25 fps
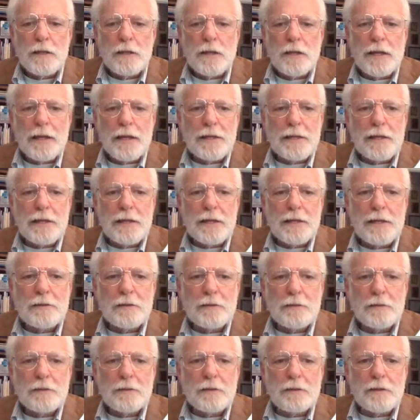And
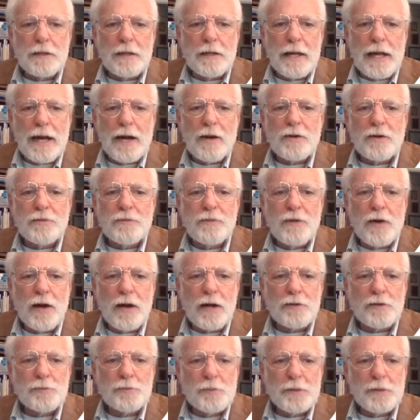then out of
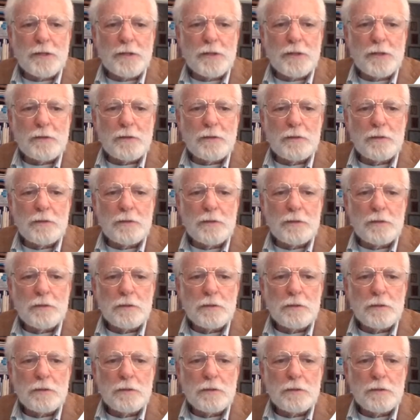hospital,